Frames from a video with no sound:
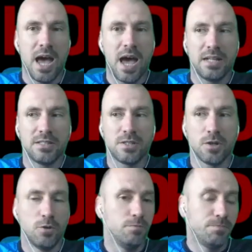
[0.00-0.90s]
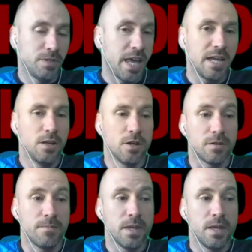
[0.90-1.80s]
And so saying,
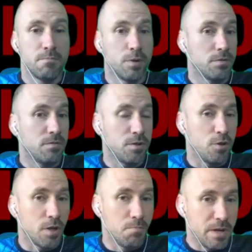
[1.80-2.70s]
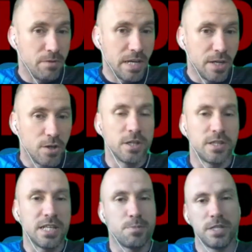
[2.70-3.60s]
look, but you can be really good at
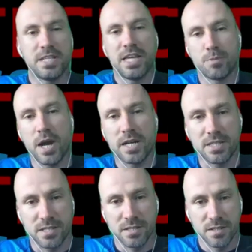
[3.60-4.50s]
this, but it takes practice.